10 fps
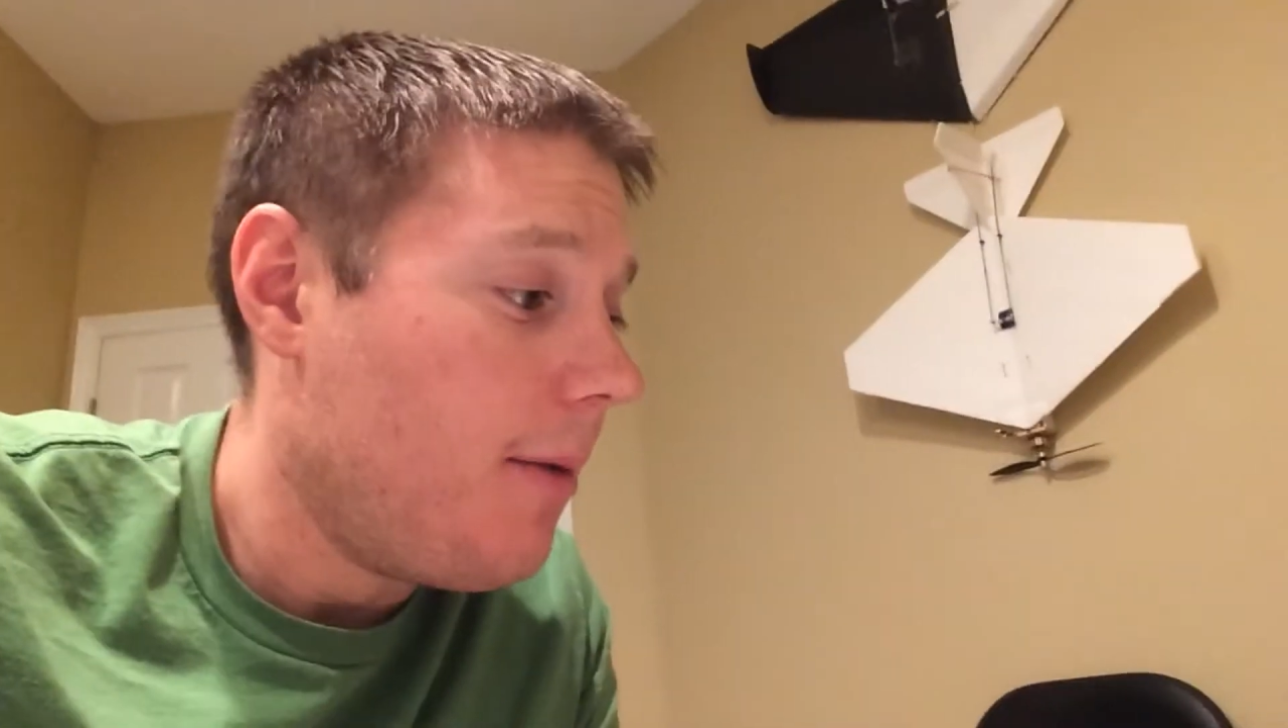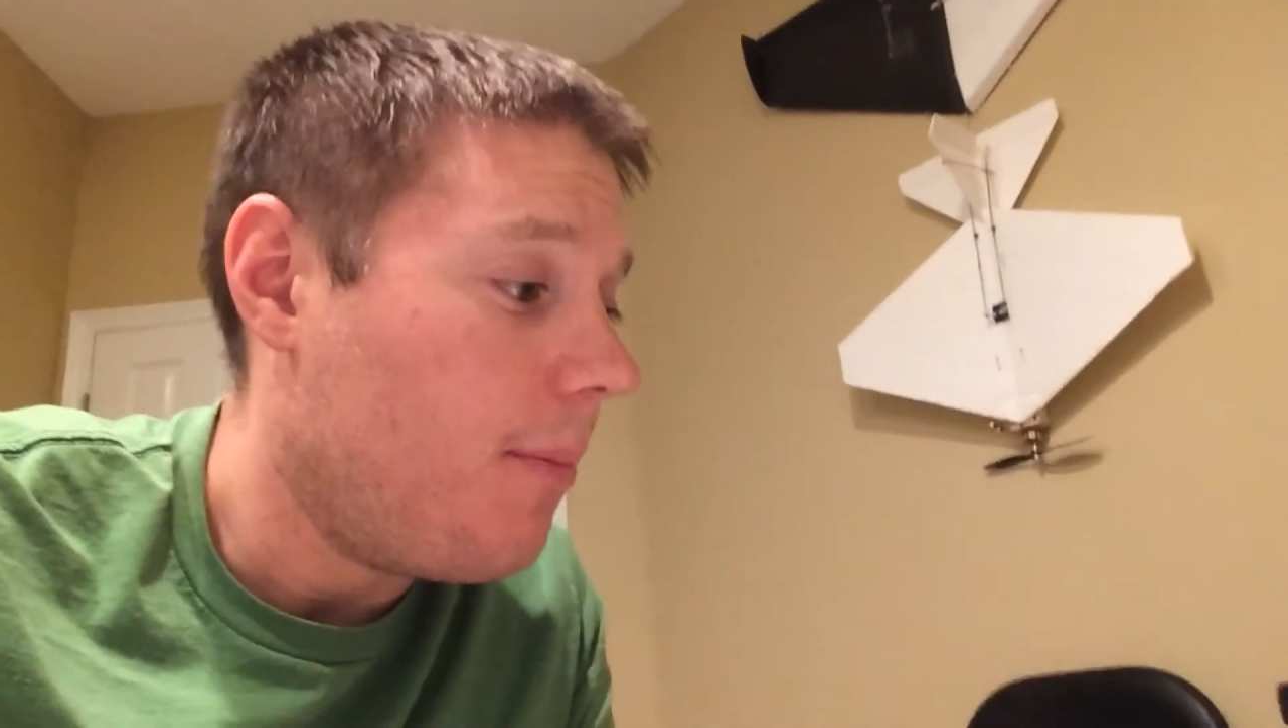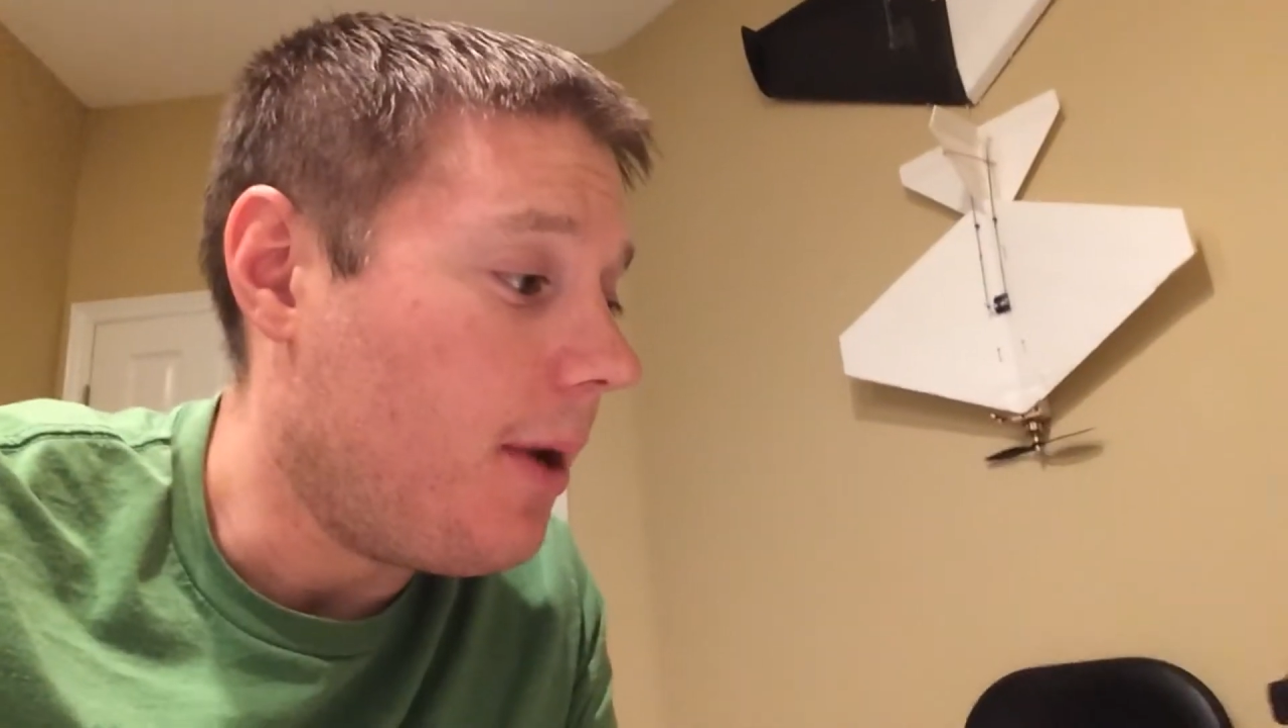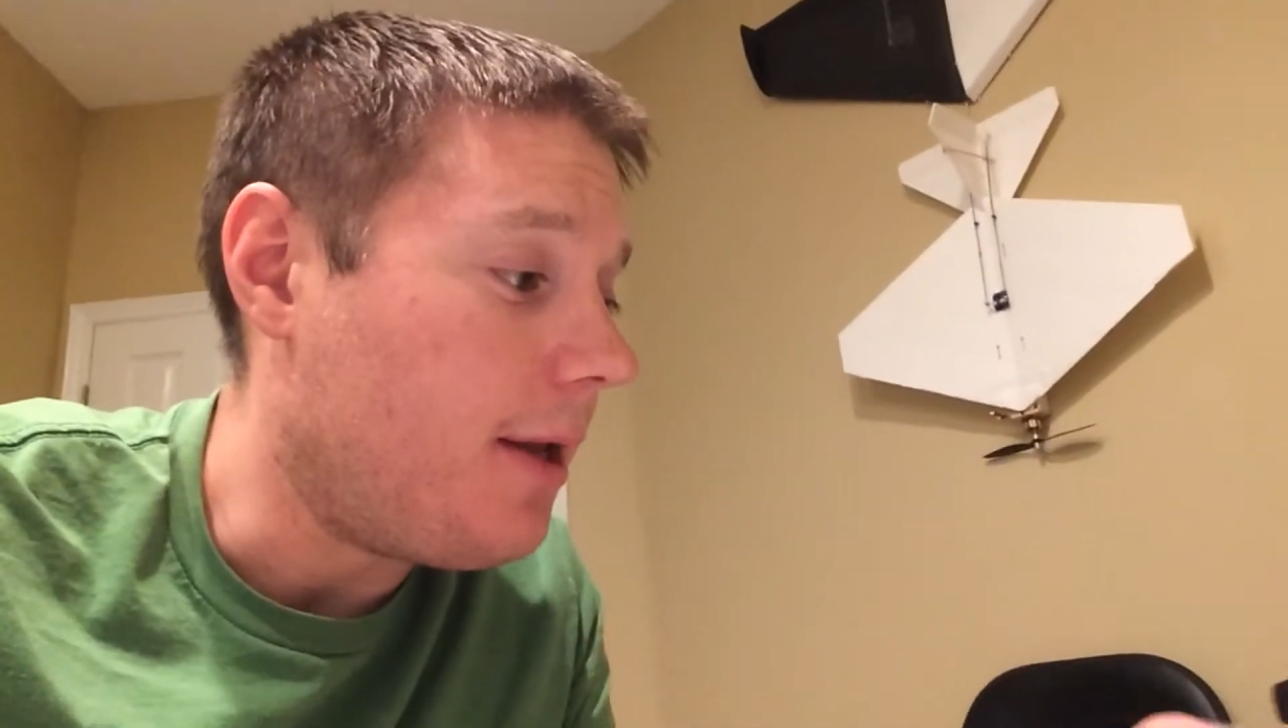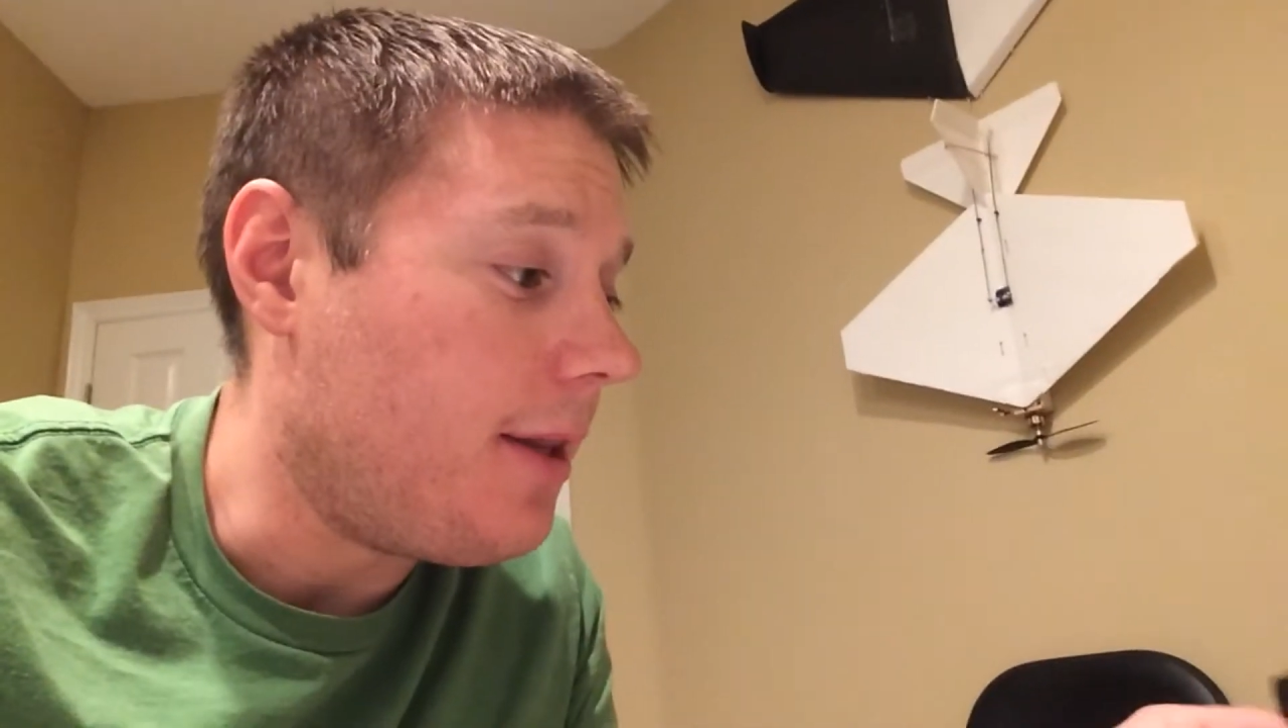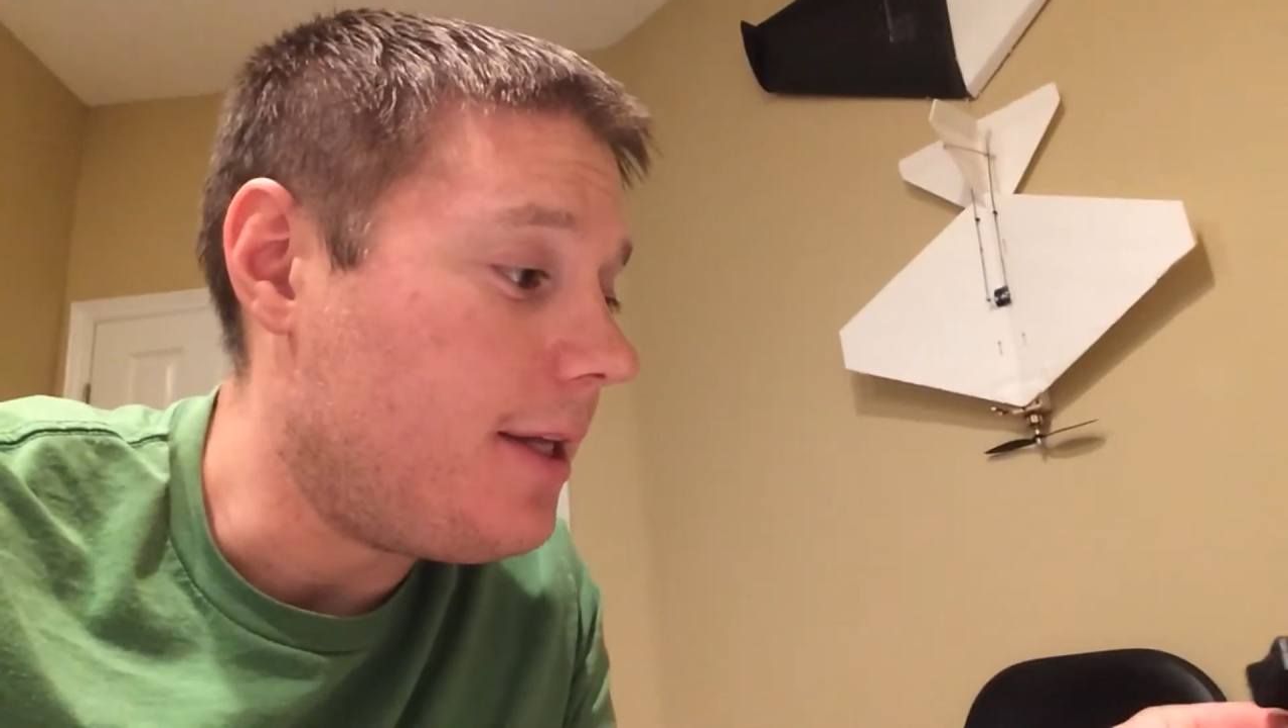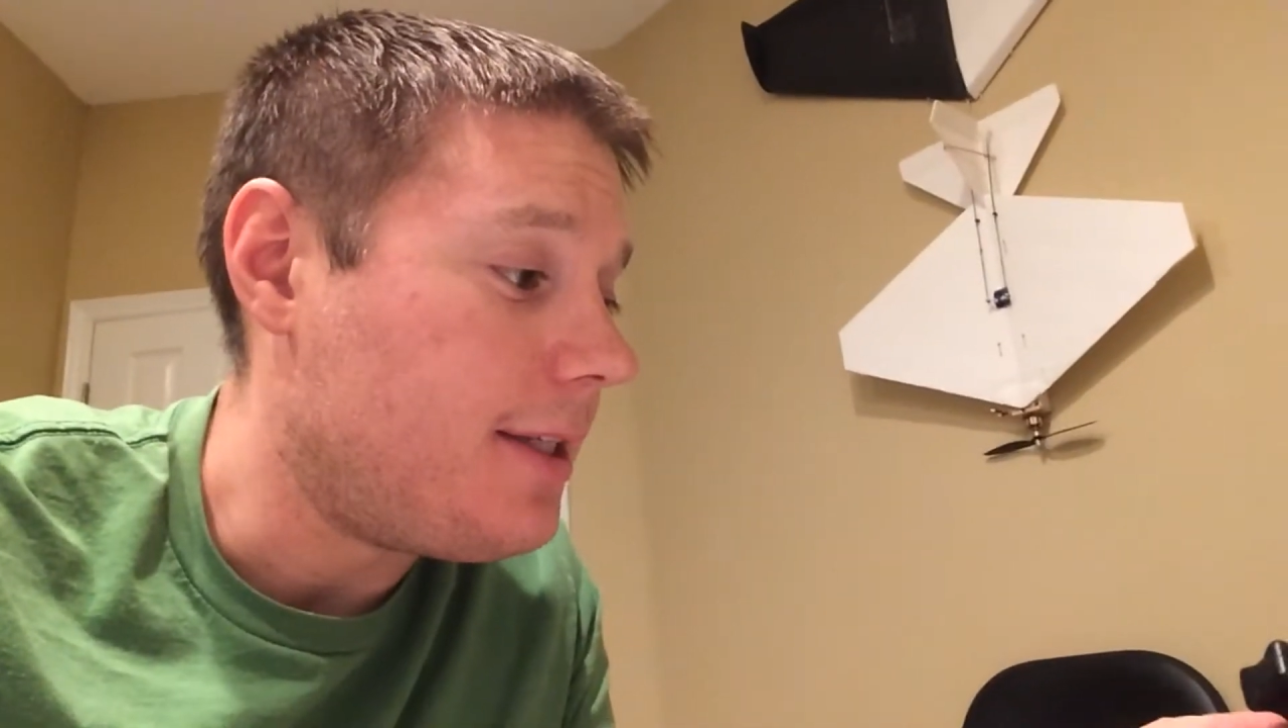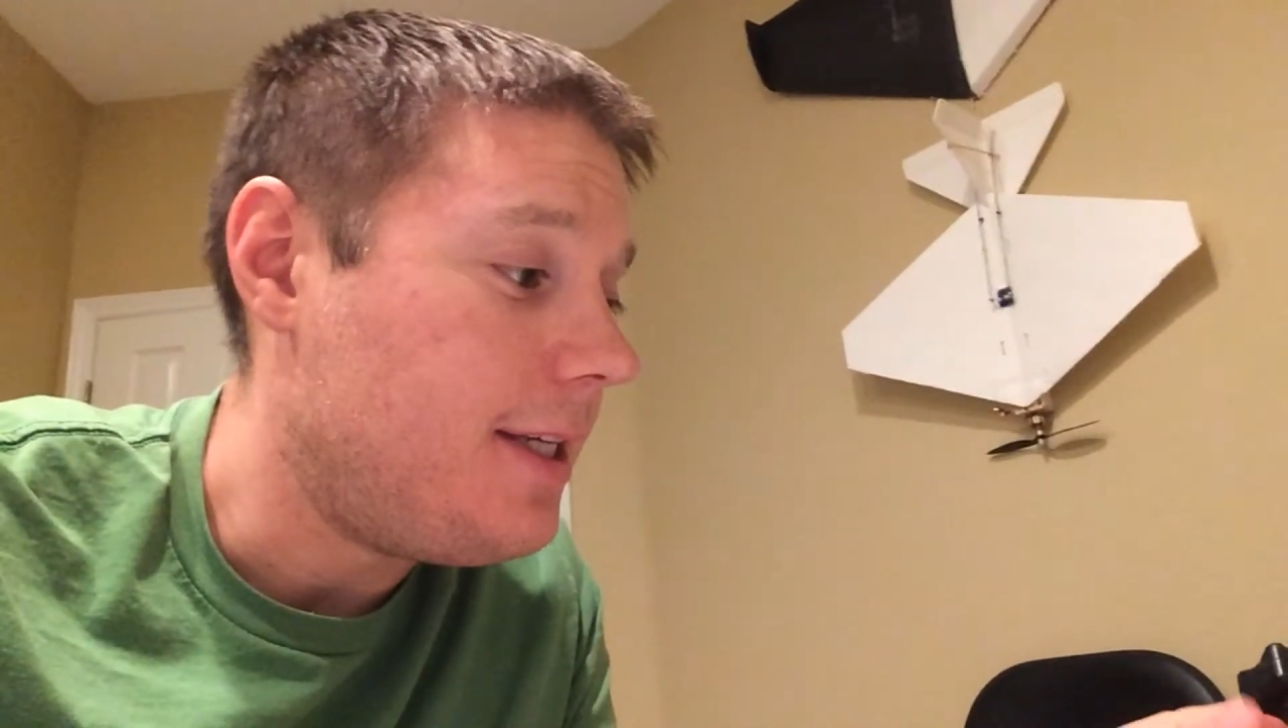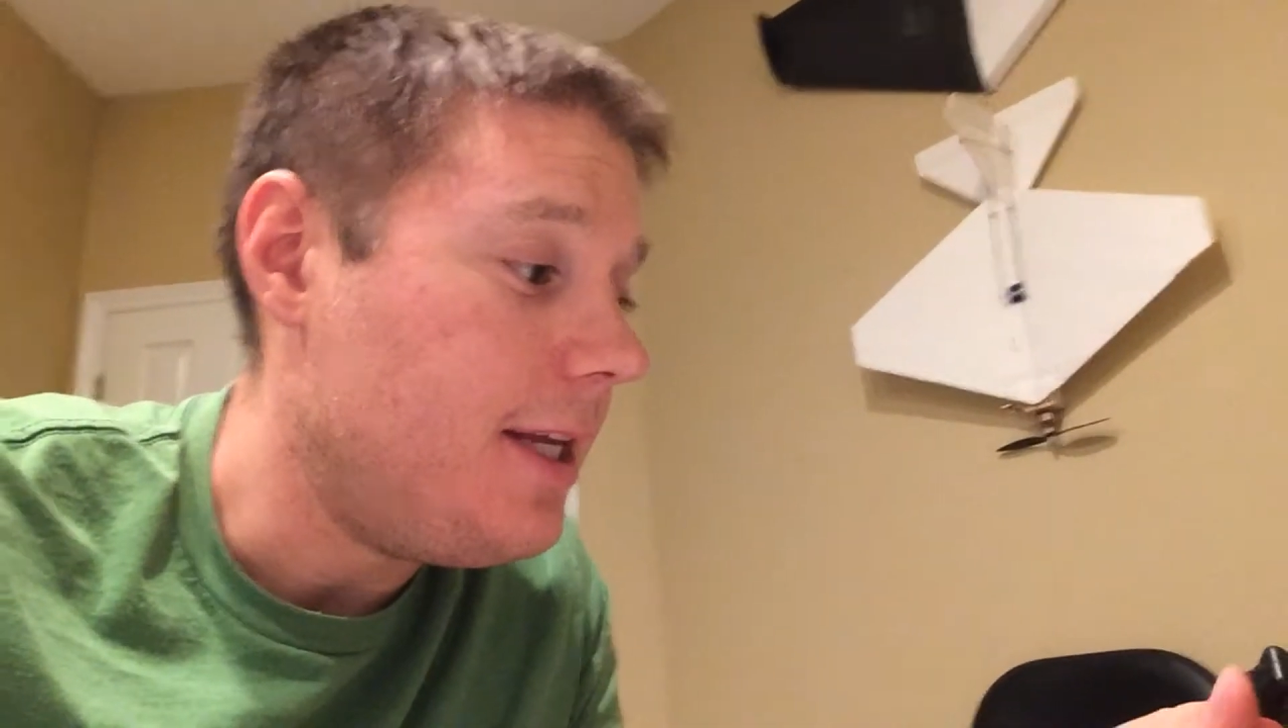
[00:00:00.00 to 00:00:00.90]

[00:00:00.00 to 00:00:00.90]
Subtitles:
But this